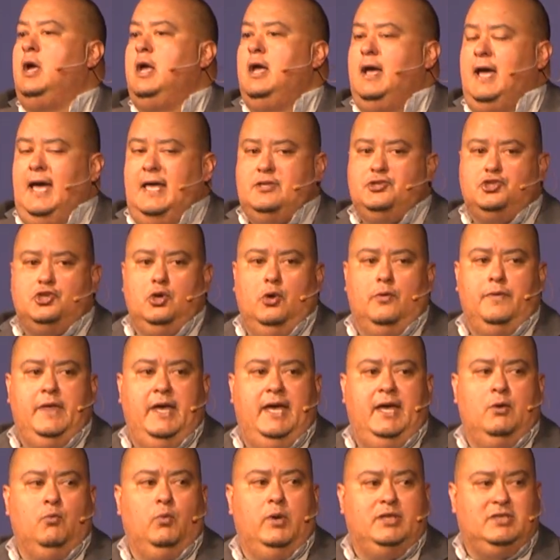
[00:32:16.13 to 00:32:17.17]
And so
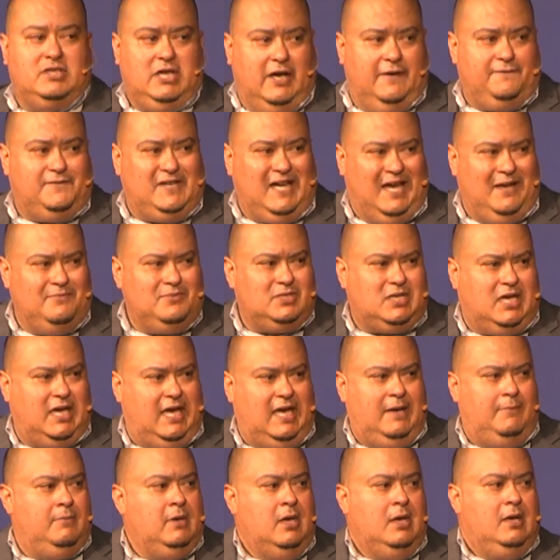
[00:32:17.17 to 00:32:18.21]
then, when tough times
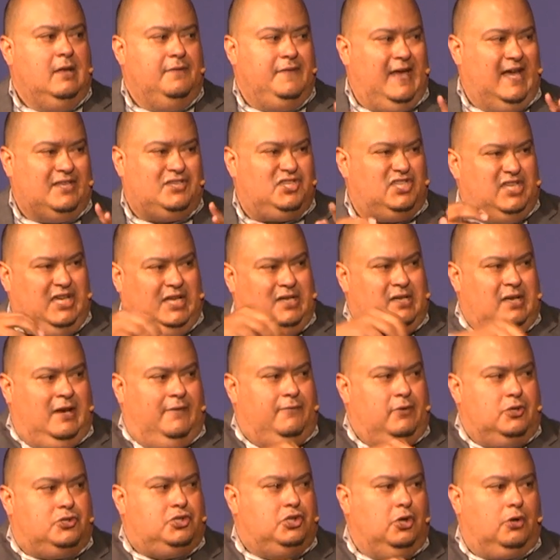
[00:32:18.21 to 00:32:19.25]
came, that seed
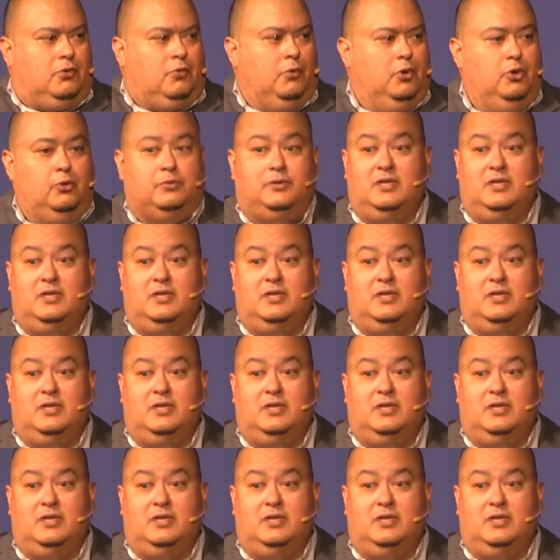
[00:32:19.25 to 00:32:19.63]
never took root.